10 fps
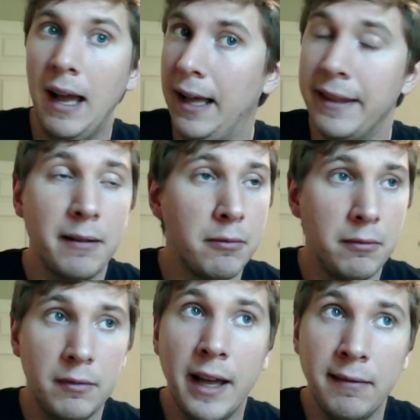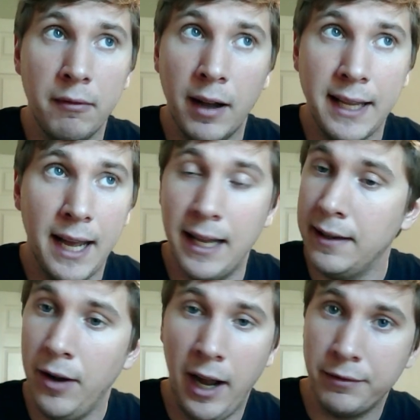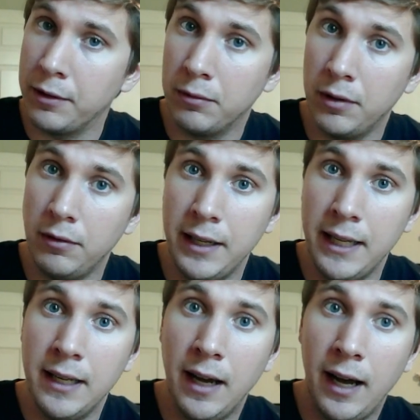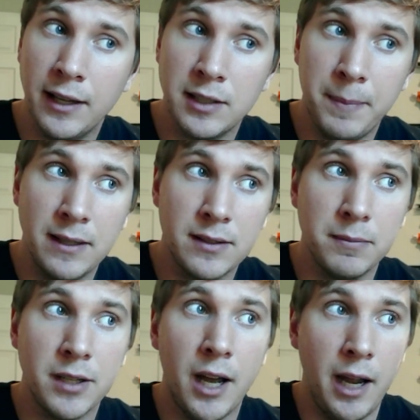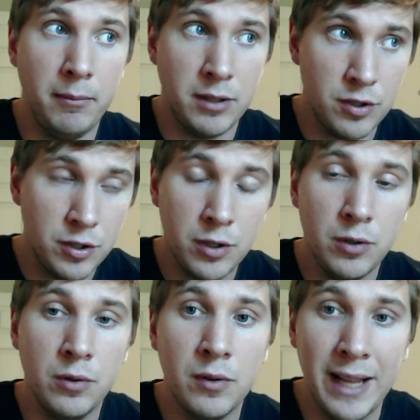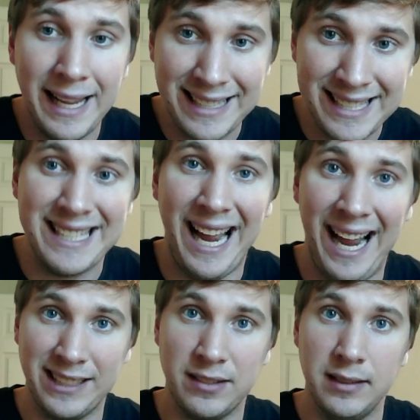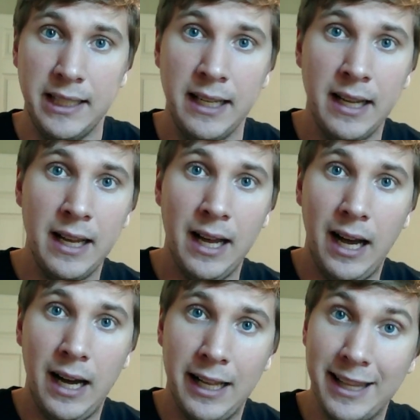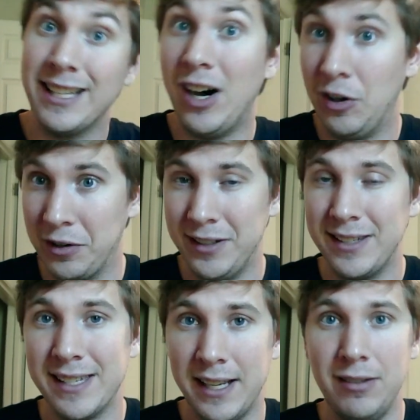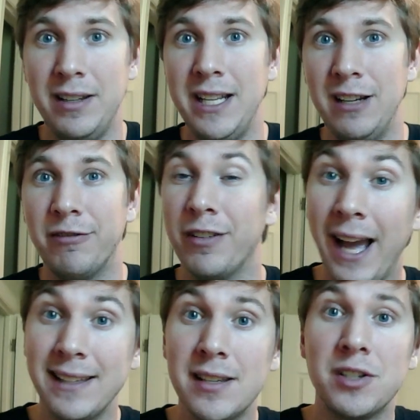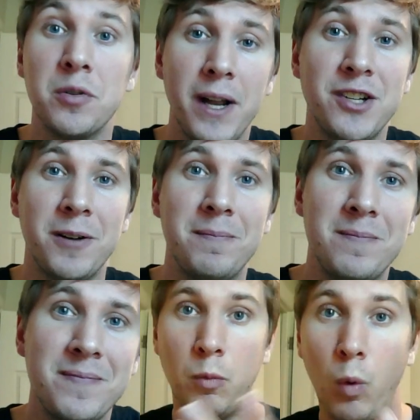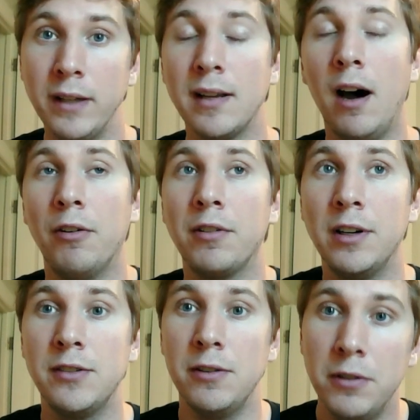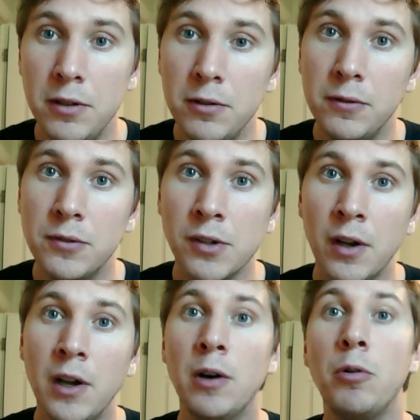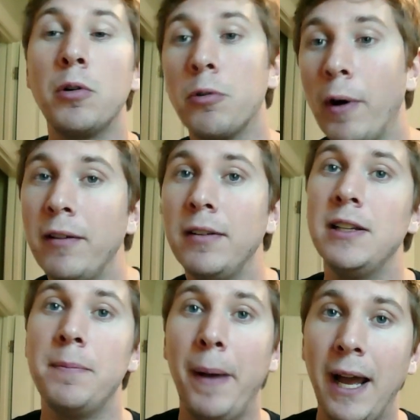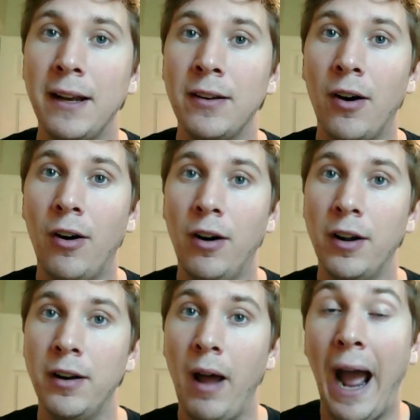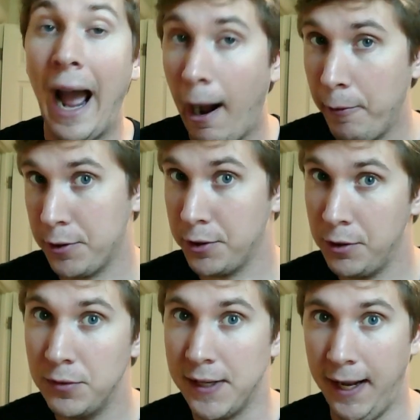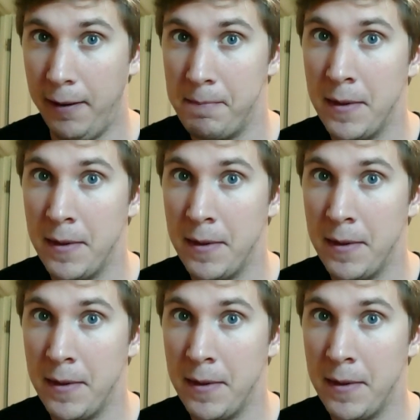And that again, you have to really spend some time to tune exactly the tolerances that you need for that situation. What tolerance you use will greatly depend on how you're using it.